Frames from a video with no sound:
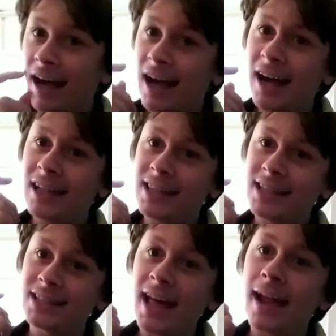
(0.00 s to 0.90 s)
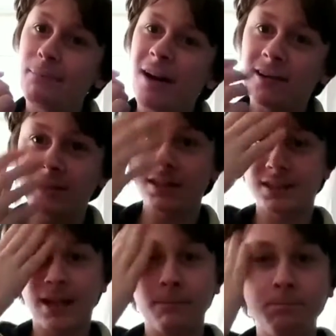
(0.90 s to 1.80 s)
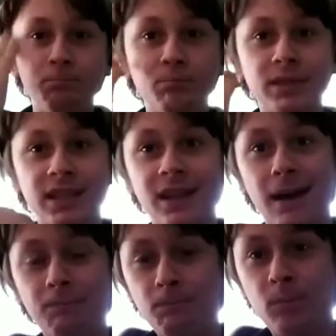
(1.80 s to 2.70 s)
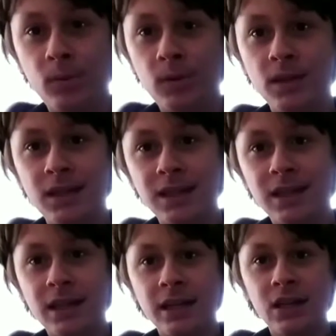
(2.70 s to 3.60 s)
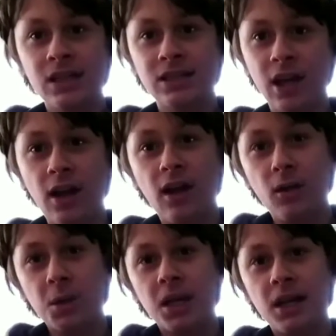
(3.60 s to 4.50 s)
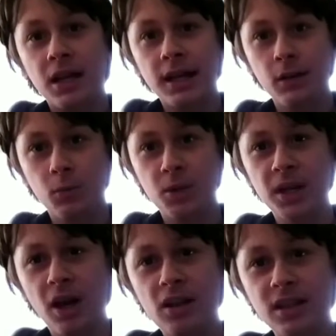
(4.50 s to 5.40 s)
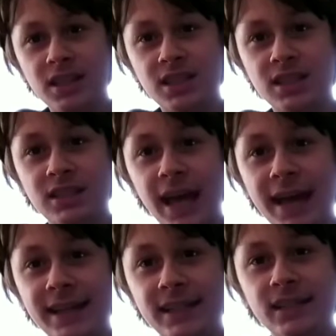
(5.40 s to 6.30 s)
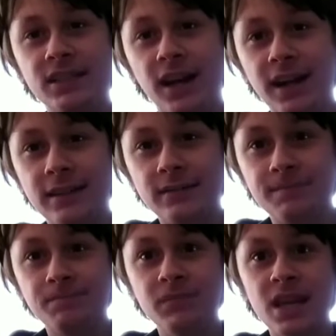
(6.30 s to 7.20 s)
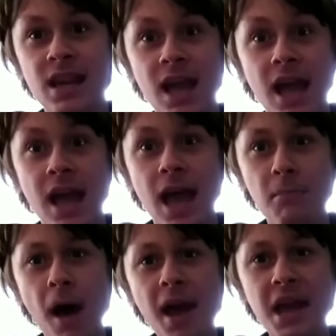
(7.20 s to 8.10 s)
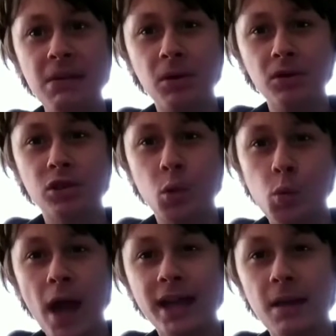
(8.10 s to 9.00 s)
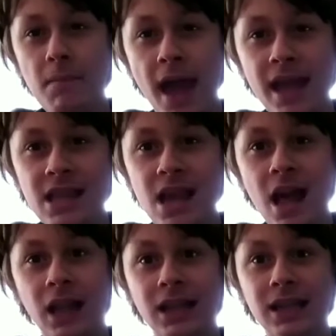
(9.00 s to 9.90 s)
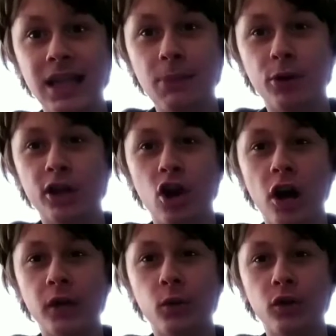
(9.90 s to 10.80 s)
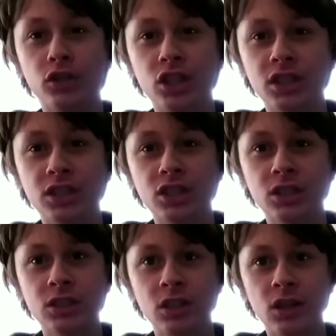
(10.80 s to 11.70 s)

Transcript: I think that about sums it up. So, when all is said and done, Am I able to recommend Leprechaun Origins?